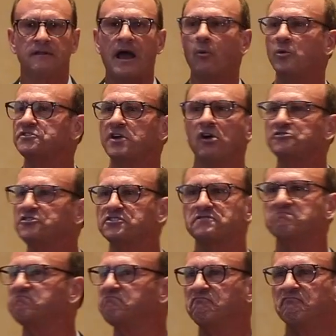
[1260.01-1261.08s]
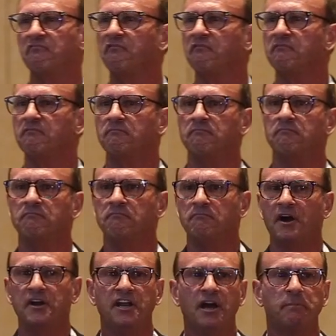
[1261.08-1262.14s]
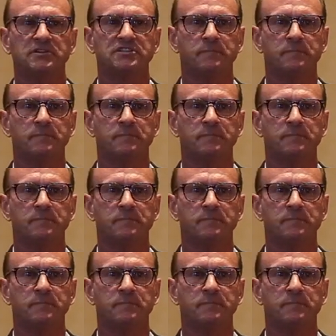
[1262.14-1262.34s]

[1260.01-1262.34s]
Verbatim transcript: That was all just money up